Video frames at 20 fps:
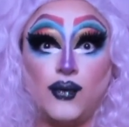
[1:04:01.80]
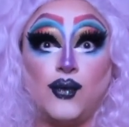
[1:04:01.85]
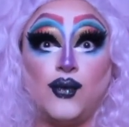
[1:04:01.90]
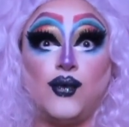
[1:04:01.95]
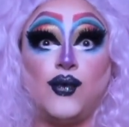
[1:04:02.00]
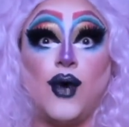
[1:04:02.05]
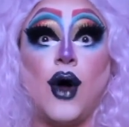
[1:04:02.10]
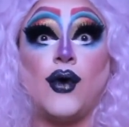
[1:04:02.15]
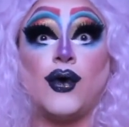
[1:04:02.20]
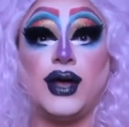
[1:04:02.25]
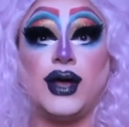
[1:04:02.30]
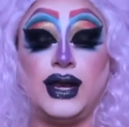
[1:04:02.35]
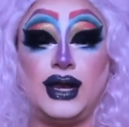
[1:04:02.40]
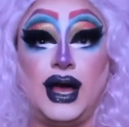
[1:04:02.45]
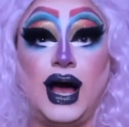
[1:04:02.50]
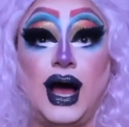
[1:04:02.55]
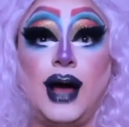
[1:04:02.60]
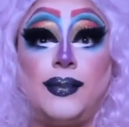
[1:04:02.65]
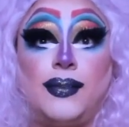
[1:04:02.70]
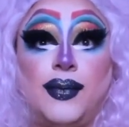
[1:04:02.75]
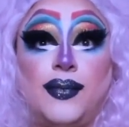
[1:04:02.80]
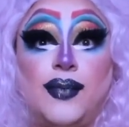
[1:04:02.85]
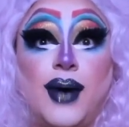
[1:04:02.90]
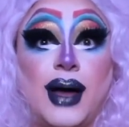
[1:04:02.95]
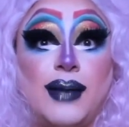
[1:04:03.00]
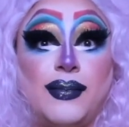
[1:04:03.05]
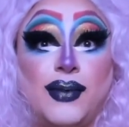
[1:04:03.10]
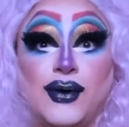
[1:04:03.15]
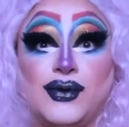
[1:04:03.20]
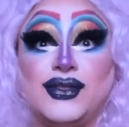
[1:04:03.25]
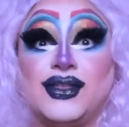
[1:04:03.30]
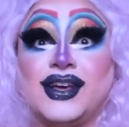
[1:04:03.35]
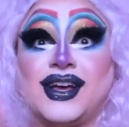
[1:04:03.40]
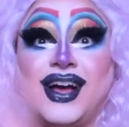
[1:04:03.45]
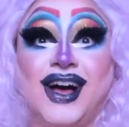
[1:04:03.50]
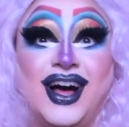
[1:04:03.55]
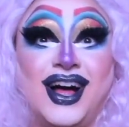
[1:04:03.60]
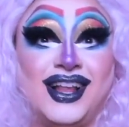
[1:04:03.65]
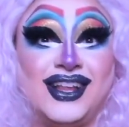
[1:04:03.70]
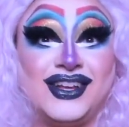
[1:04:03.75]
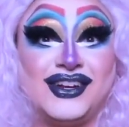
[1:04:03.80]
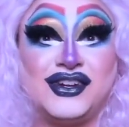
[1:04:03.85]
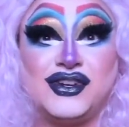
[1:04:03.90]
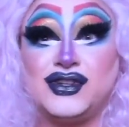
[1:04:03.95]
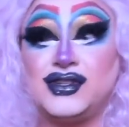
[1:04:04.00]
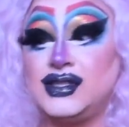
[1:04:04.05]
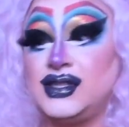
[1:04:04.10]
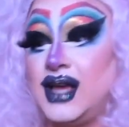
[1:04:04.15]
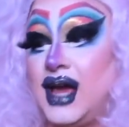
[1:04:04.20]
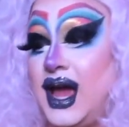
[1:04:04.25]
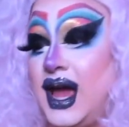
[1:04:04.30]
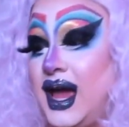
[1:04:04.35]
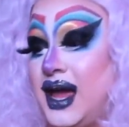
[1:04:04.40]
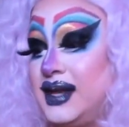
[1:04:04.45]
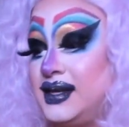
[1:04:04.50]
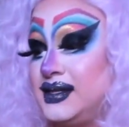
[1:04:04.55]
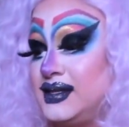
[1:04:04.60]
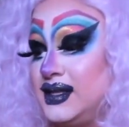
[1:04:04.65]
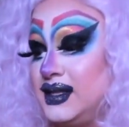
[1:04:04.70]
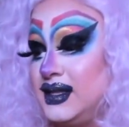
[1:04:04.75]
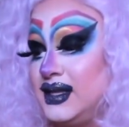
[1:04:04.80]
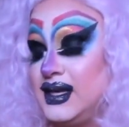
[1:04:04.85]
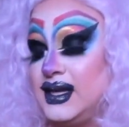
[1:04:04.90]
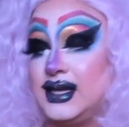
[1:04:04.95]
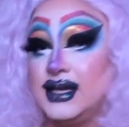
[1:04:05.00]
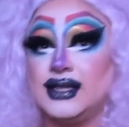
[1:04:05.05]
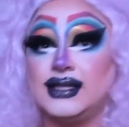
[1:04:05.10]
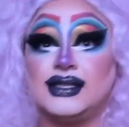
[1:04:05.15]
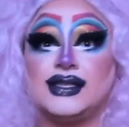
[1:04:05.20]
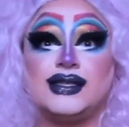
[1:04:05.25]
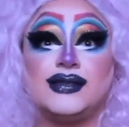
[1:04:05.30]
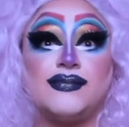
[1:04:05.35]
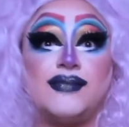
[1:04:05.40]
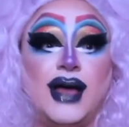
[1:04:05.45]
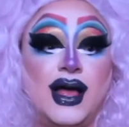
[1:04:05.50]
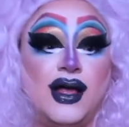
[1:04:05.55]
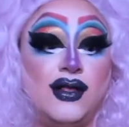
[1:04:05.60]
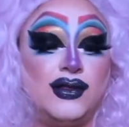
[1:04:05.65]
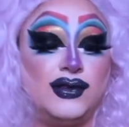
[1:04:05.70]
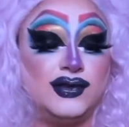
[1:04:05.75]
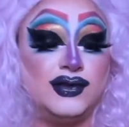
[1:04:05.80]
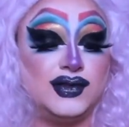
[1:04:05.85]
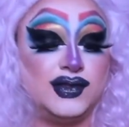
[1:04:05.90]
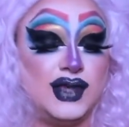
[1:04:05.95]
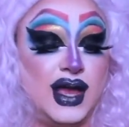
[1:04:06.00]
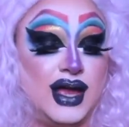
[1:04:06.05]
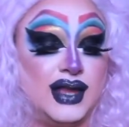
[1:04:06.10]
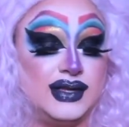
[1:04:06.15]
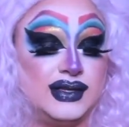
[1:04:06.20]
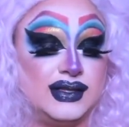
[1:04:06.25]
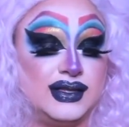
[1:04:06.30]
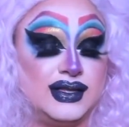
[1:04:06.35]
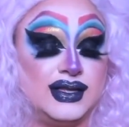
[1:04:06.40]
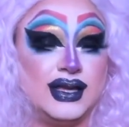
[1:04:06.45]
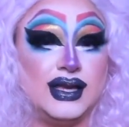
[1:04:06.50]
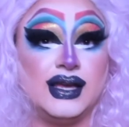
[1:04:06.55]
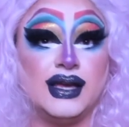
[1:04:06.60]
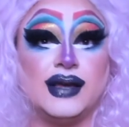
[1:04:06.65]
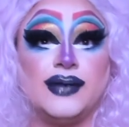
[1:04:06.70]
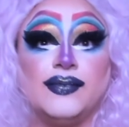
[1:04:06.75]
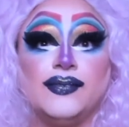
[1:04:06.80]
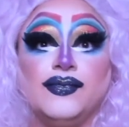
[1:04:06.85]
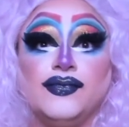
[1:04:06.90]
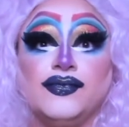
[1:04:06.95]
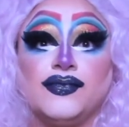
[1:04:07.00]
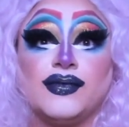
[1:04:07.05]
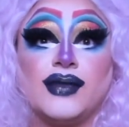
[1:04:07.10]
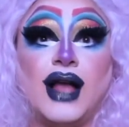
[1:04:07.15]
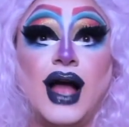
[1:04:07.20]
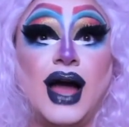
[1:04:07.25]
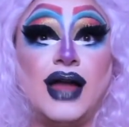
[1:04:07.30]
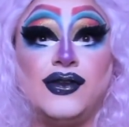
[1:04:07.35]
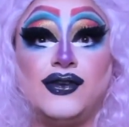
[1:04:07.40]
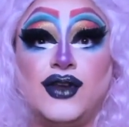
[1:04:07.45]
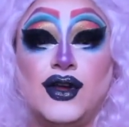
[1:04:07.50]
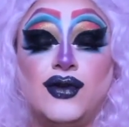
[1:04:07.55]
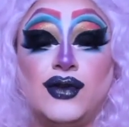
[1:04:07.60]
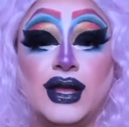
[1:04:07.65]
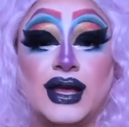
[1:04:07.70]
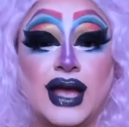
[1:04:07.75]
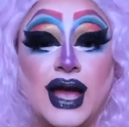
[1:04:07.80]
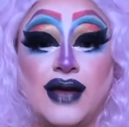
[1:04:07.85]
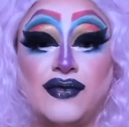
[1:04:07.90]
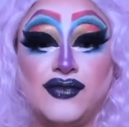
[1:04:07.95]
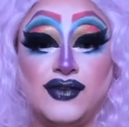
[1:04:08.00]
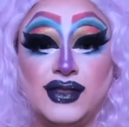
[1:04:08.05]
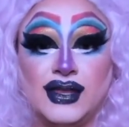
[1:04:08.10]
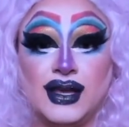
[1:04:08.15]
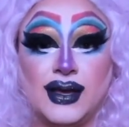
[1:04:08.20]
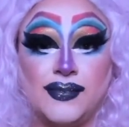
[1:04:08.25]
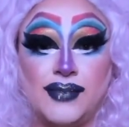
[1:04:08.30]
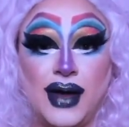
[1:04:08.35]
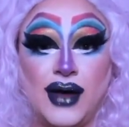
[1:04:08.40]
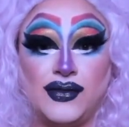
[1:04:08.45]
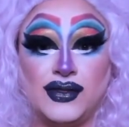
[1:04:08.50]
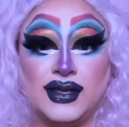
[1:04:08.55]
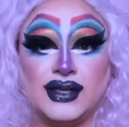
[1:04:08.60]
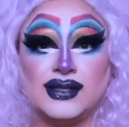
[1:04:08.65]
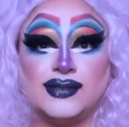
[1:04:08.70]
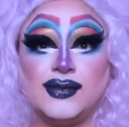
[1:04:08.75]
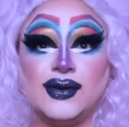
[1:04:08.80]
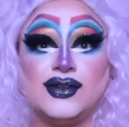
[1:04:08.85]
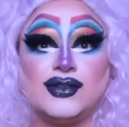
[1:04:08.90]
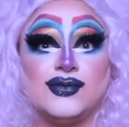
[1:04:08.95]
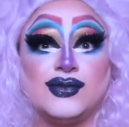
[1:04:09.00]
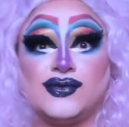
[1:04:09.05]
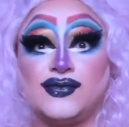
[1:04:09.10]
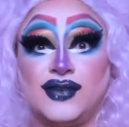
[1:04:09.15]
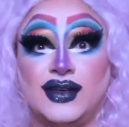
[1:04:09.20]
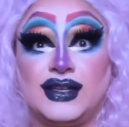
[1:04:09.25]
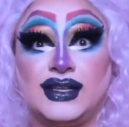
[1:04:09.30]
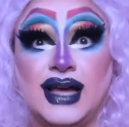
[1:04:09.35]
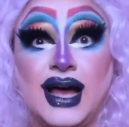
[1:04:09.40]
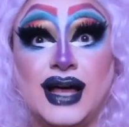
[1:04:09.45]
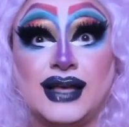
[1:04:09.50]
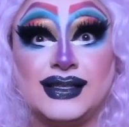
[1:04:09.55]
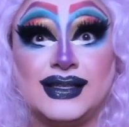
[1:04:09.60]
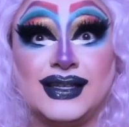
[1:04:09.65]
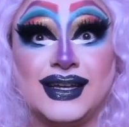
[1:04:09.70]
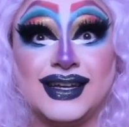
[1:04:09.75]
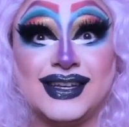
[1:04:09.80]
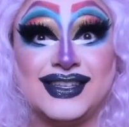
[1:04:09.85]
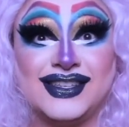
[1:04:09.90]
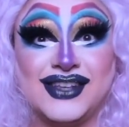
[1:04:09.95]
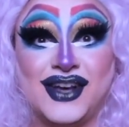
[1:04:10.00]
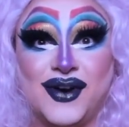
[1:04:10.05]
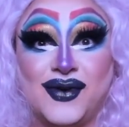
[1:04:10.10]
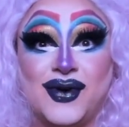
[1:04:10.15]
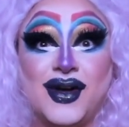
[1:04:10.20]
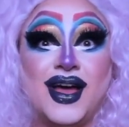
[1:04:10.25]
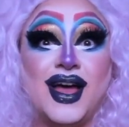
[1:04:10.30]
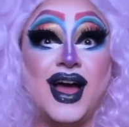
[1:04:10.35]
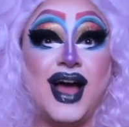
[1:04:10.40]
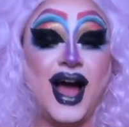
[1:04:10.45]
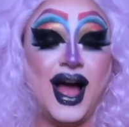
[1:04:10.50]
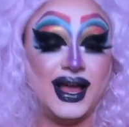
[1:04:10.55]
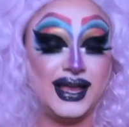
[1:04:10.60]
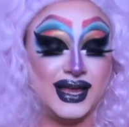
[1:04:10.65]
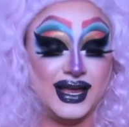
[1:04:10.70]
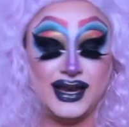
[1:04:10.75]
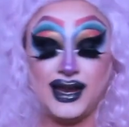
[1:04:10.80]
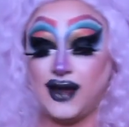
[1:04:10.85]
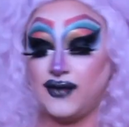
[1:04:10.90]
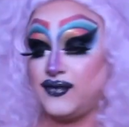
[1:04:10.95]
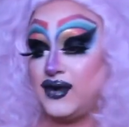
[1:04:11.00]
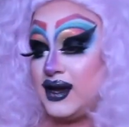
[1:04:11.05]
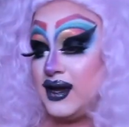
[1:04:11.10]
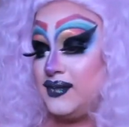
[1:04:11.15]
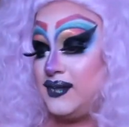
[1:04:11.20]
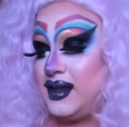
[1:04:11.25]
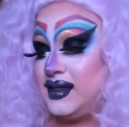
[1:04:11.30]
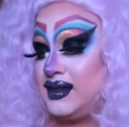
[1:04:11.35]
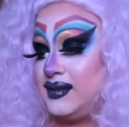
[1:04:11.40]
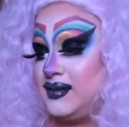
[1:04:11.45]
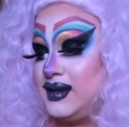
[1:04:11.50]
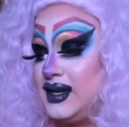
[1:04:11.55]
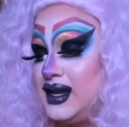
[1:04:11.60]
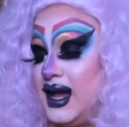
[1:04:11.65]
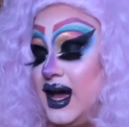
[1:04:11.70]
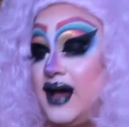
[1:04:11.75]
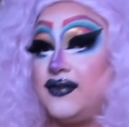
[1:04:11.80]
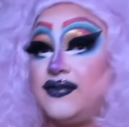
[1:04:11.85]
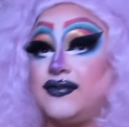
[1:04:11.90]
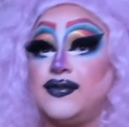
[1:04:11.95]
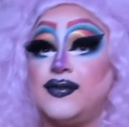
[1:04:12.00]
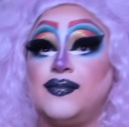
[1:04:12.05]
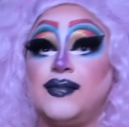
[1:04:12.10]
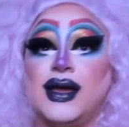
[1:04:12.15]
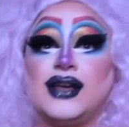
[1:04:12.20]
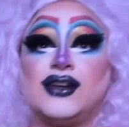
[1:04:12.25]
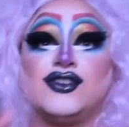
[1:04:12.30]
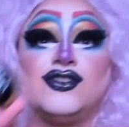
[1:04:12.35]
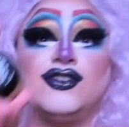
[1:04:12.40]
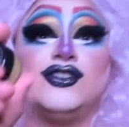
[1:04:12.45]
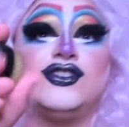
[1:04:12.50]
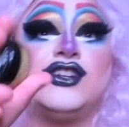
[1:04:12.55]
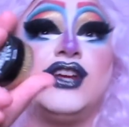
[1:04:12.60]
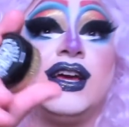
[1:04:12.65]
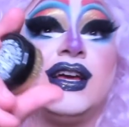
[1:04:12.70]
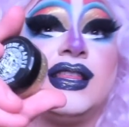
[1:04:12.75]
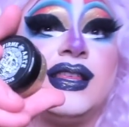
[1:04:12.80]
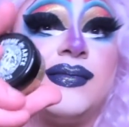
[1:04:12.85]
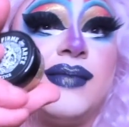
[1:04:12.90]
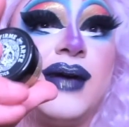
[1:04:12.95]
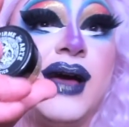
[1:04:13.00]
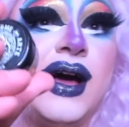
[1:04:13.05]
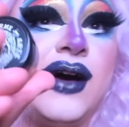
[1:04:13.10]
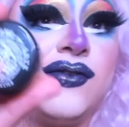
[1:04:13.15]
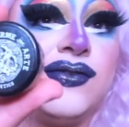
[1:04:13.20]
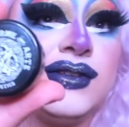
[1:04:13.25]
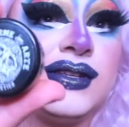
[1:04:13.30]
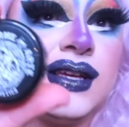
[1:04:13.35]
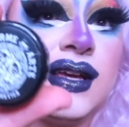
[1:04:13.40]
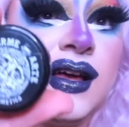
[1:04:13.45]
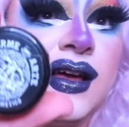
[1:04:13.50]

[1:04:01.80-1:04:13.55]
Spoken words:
woken up by both the colors and the smells and I don't know, like everything about the experience was fantastic. So I cannot recommend them enough. Make sure to check them out.